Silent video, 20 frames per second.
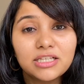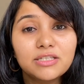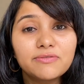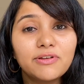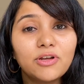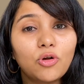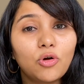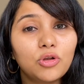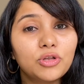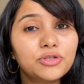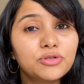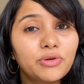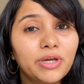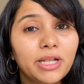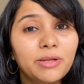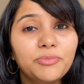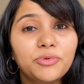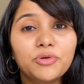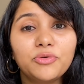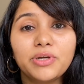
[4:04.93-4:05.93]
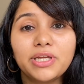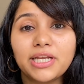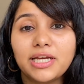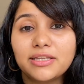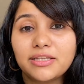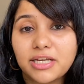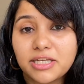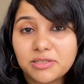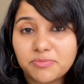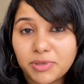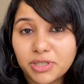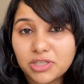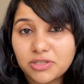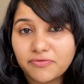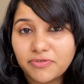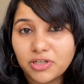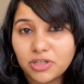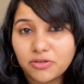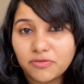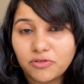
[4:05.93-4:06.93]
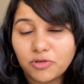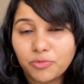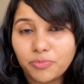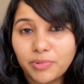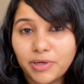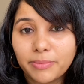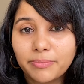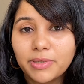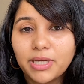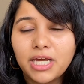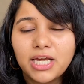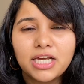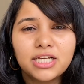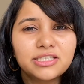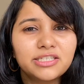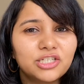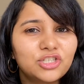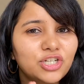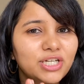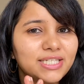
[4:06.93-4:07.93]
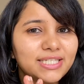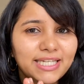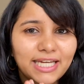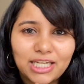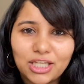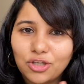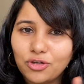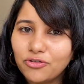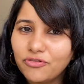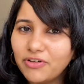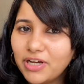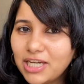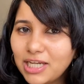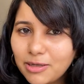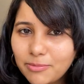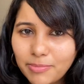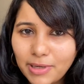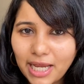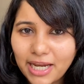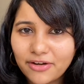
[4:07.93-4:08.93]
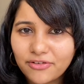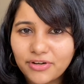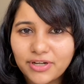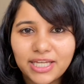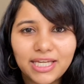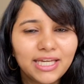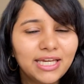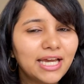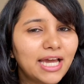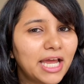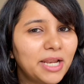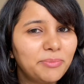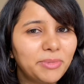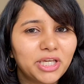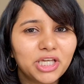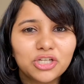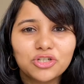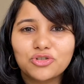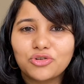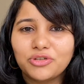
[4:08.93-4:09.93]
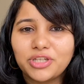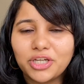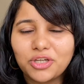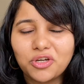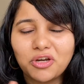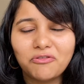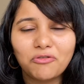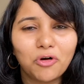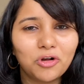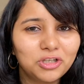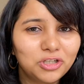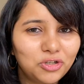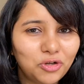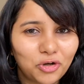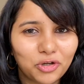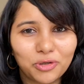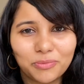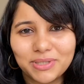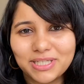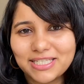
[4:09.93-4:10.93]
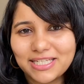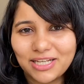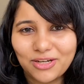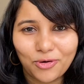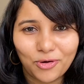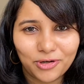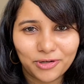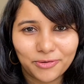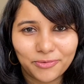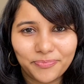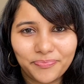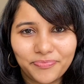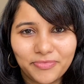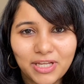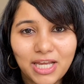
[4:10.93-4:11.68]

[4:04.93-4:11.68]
This will also help you in other aspects of interview prep, such as getting your funding plan ready and making sure that you have all the documents in order.